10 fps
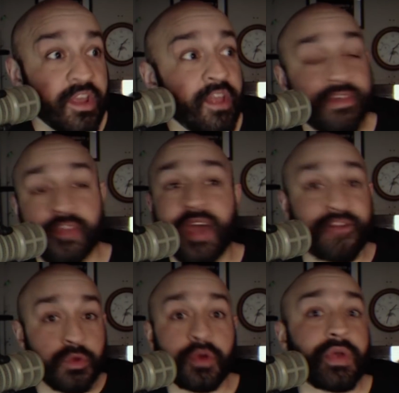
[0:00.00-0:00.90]
that you have
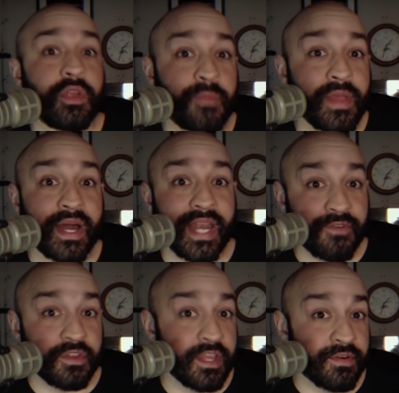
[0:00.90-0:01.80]
to agree with me on
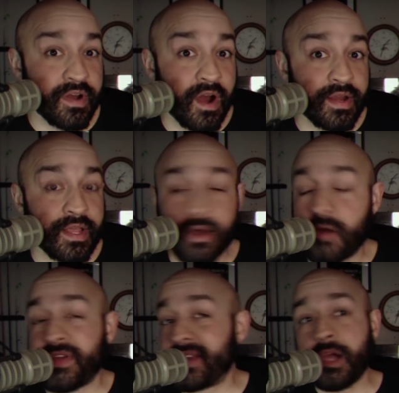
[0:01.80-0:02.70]
everything regarding
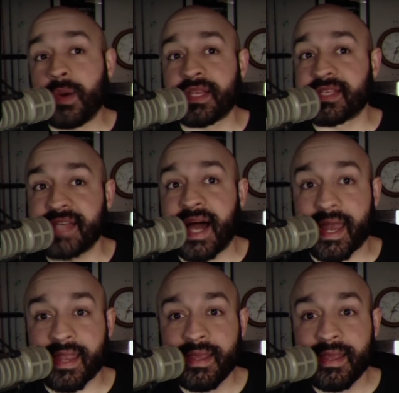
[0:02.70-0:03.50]
COVID? No, it does not.